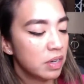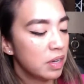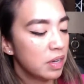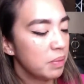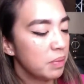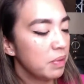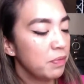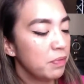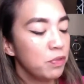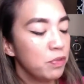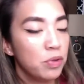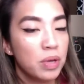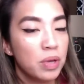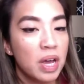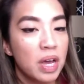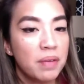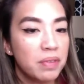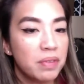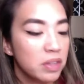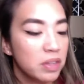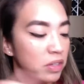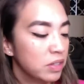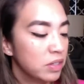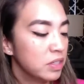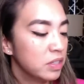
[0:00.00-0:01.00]
if you
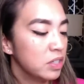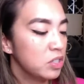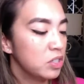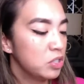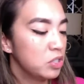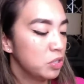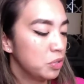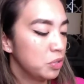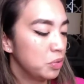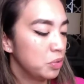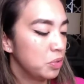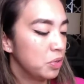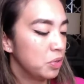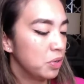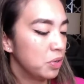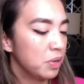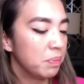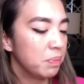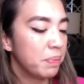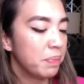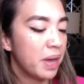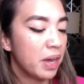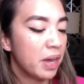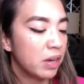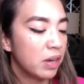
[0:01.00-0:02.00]
haven't looked into your
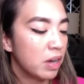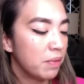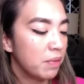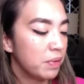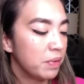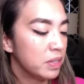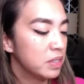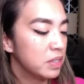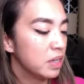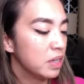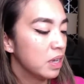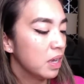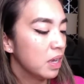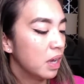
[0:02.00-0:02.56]
back office,